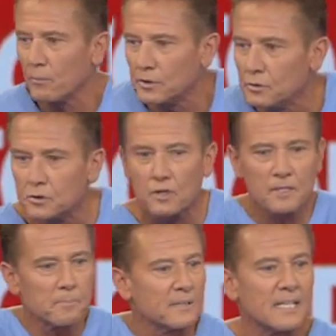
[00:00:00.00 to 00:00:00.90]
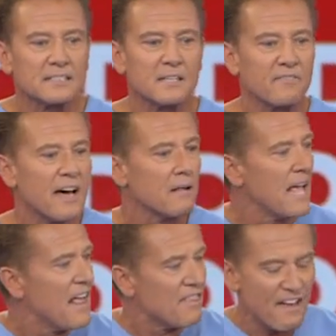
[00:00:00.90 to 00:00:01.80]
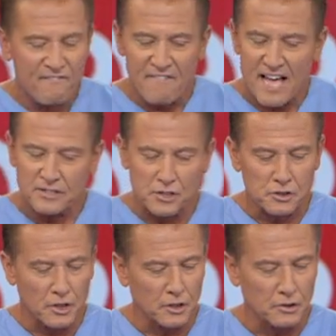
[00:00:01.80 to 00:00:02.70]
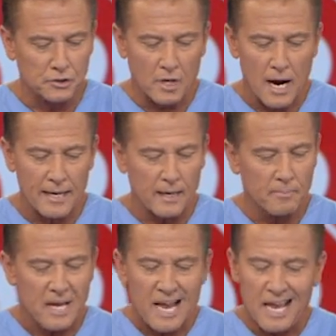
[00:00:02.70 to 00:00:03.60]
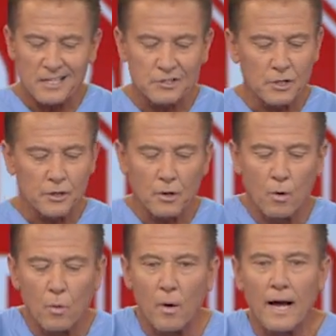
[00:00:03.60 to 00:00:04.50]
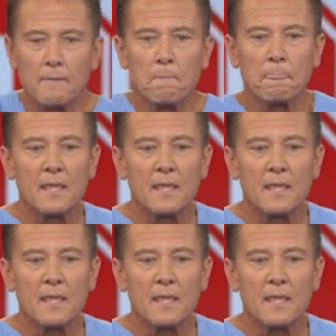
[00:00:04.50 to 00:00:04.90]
When you start dumping that stuff out, that fat's just going to dry up and it's going to go away.